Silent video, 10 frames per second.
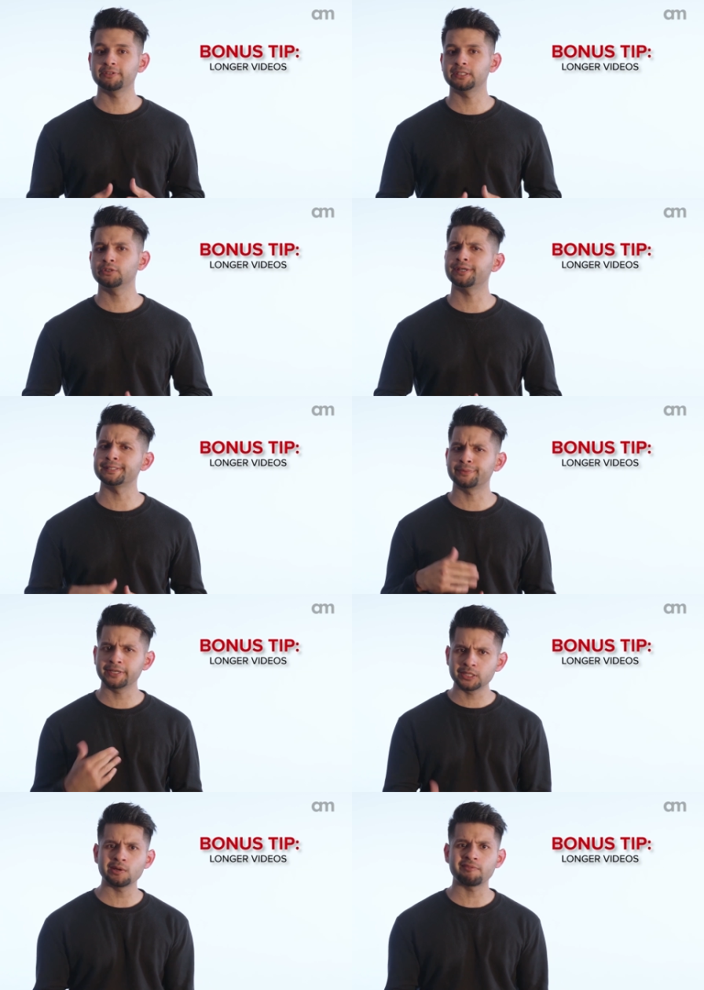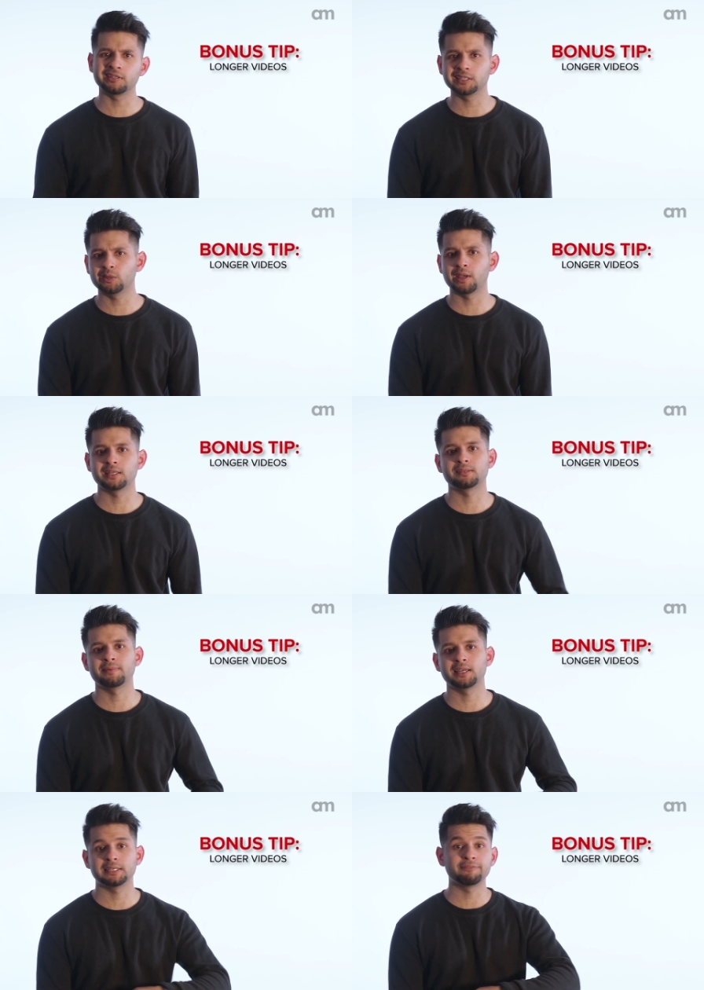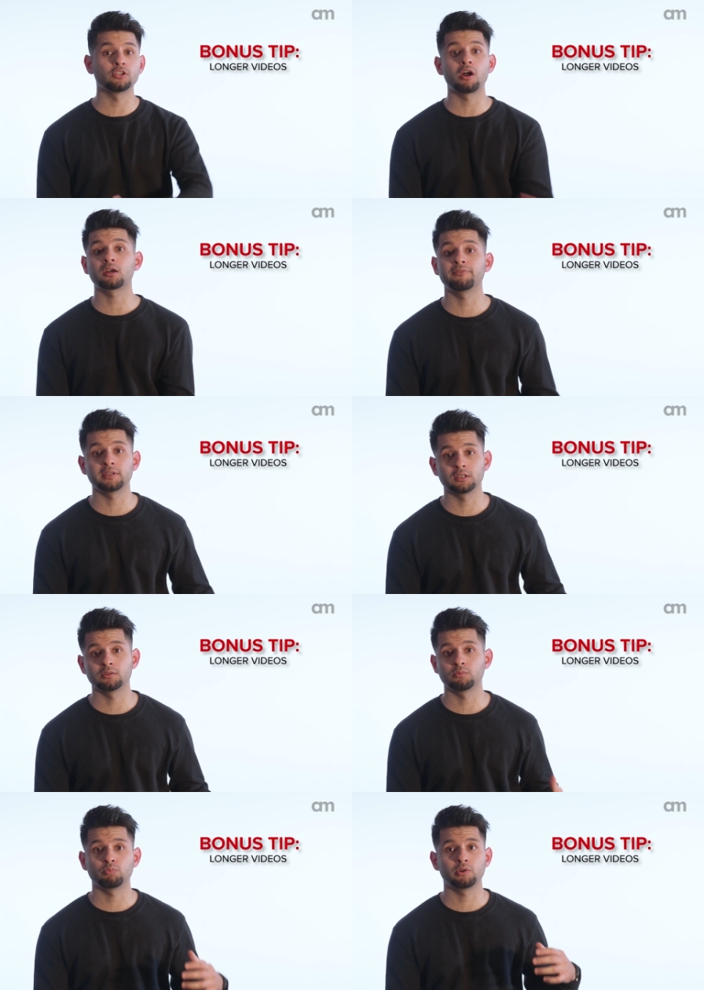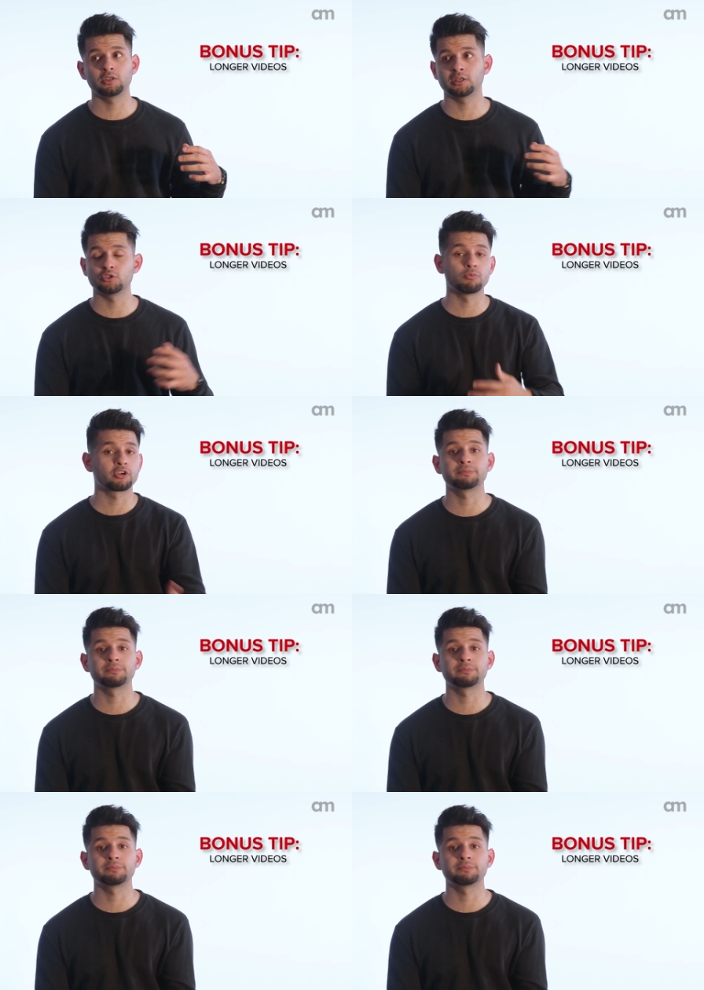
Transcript: video is where you have the leeway to make an even longer video where you can do more